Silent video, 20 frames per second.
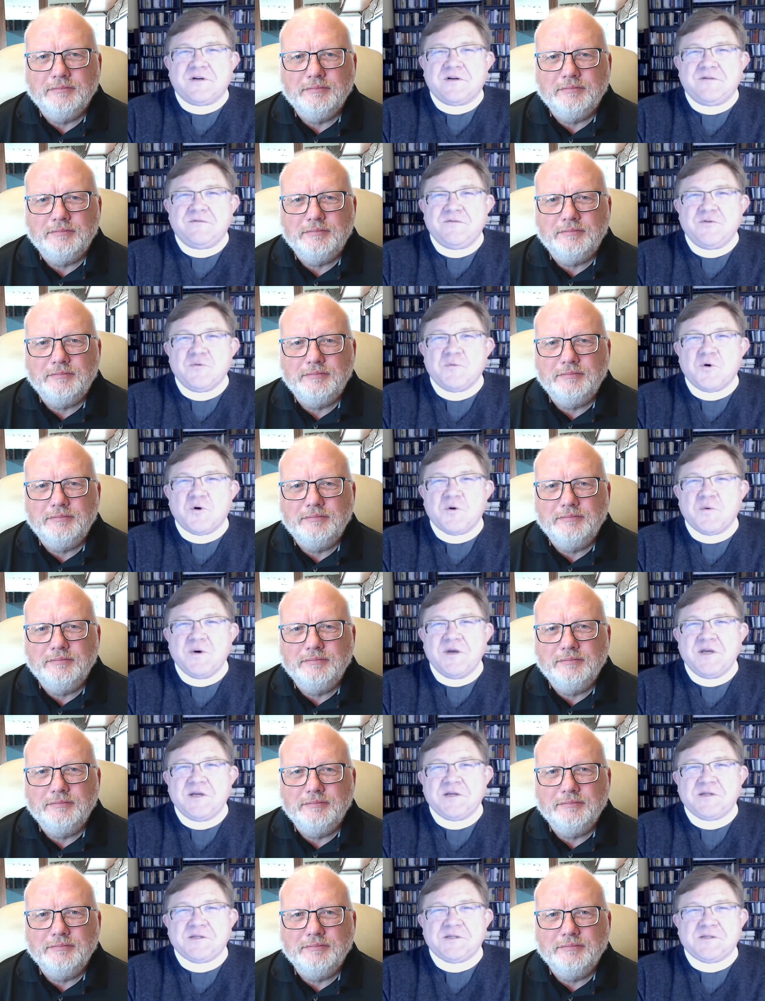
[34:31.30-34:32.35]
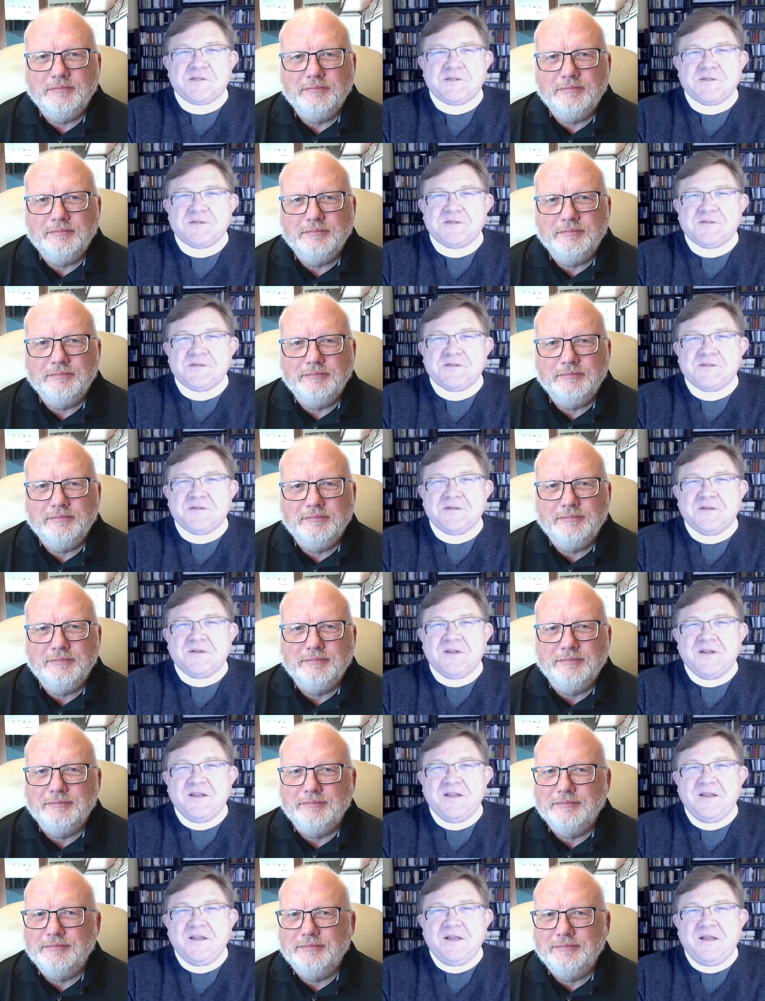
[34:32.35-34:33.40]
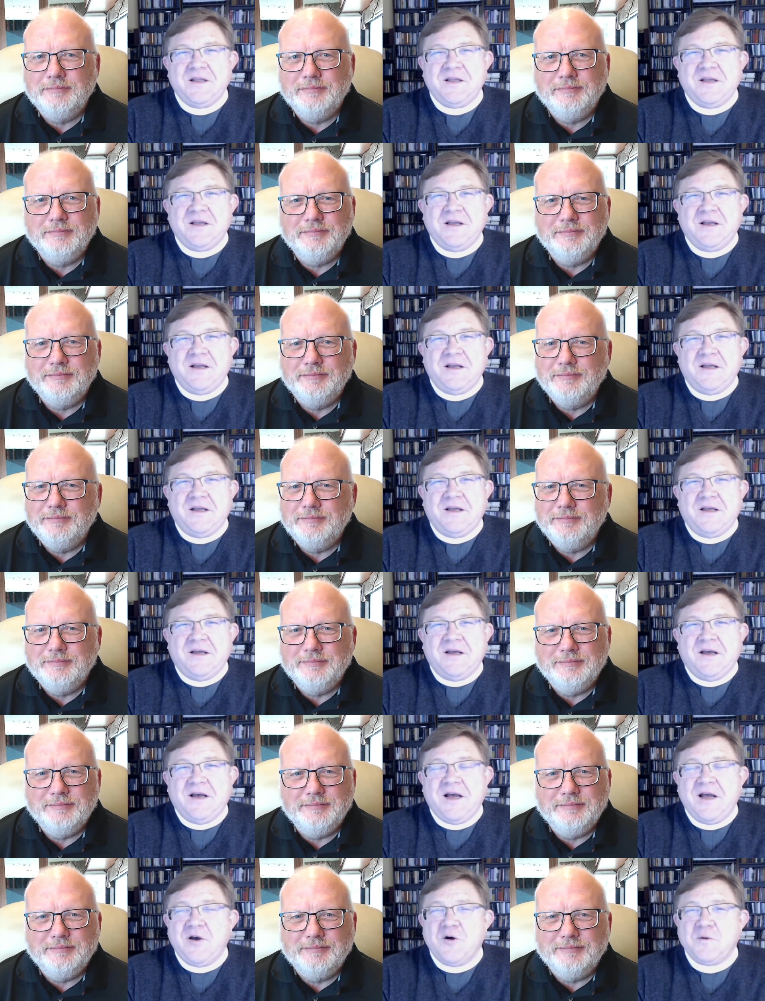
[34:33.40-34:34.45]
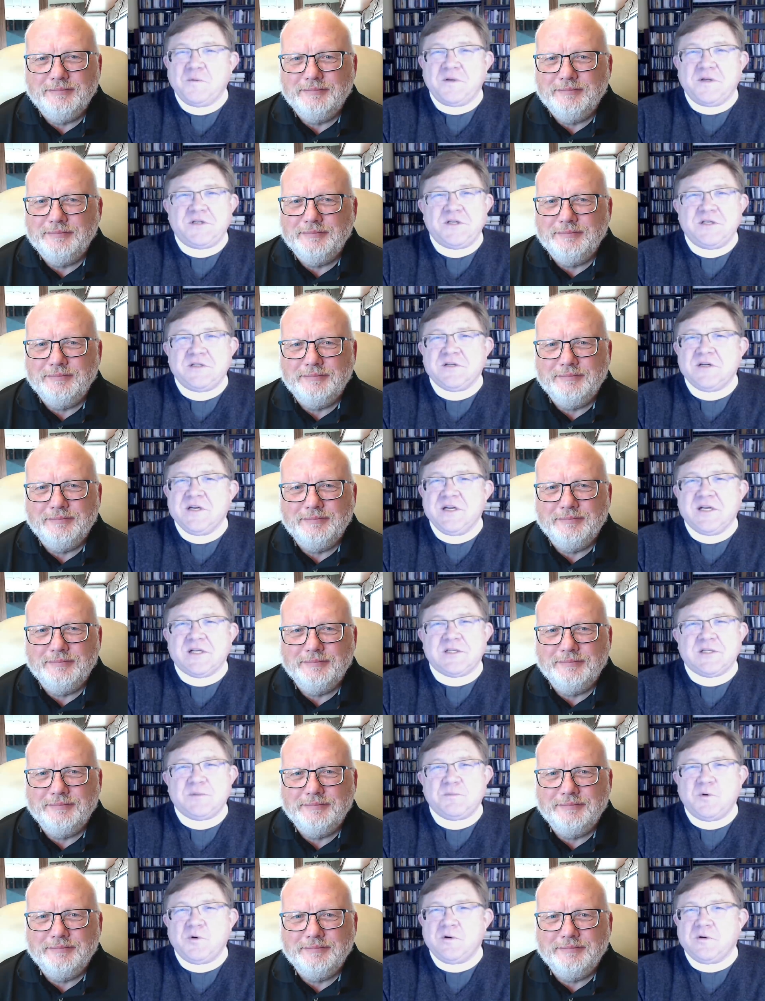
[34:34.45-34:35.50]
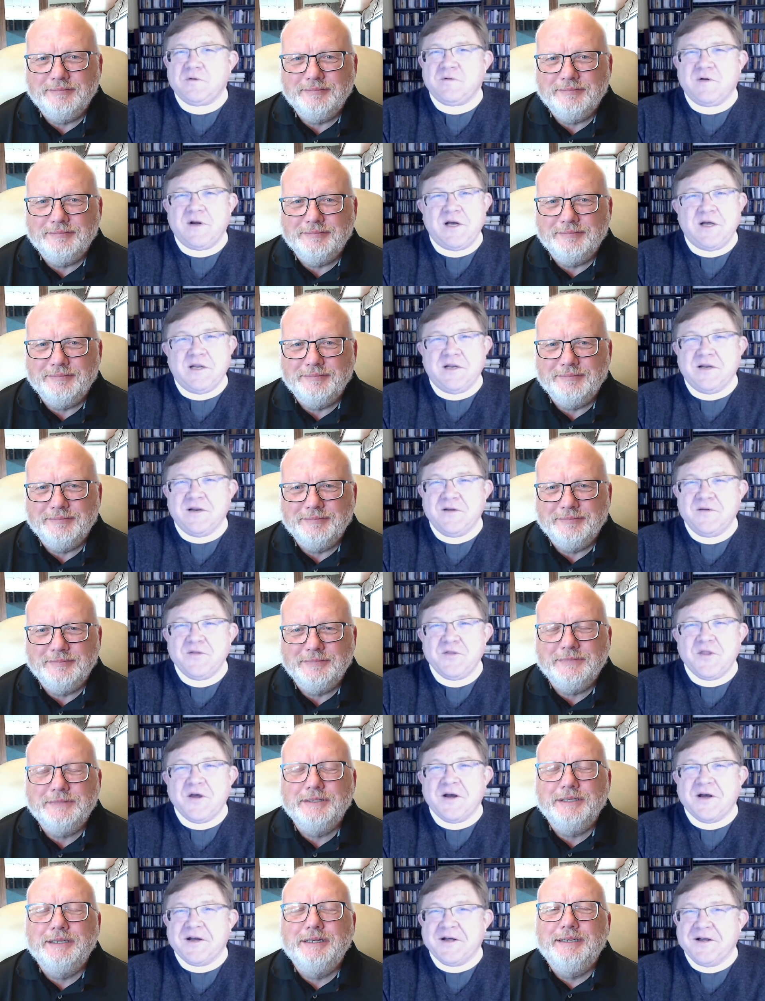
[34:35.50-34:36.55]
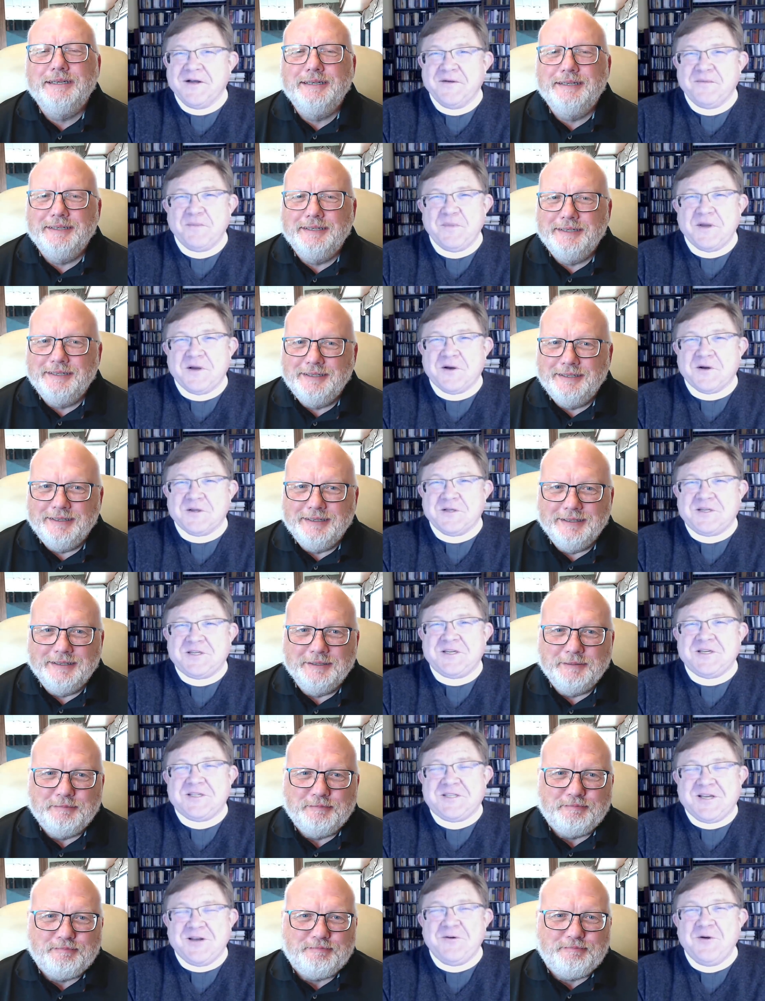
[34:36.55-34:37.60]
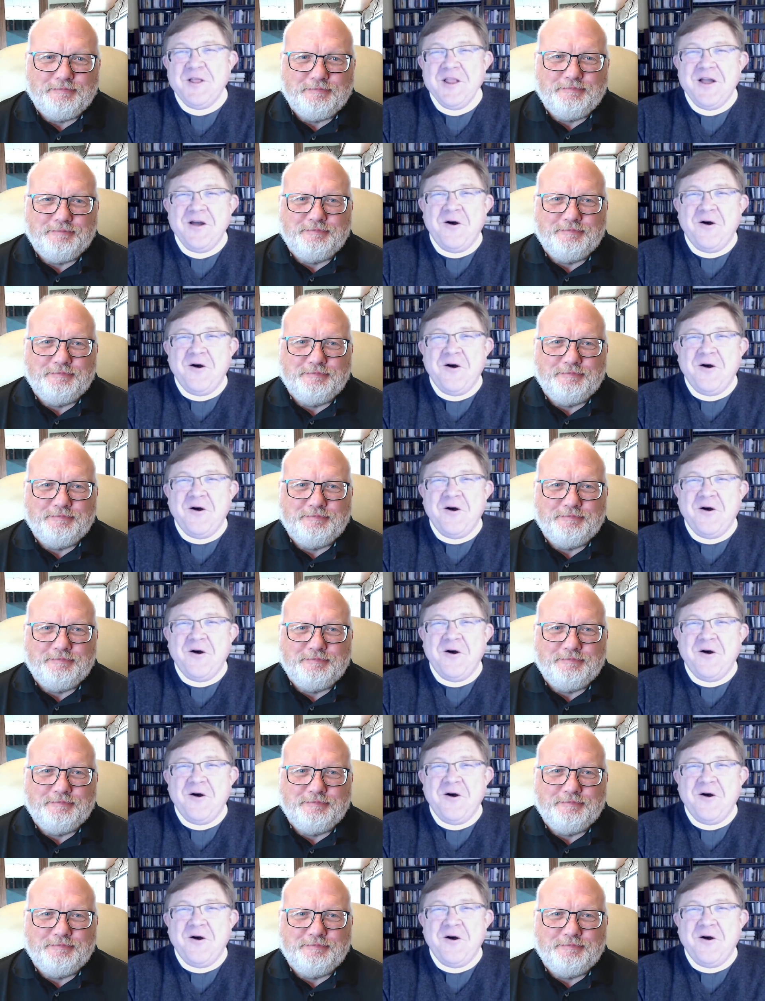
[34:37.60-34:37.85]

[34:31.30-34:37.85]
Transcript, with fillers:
Speaker 1: a few more weeks. Mm. I hope she's going to get spoiled rotten because she's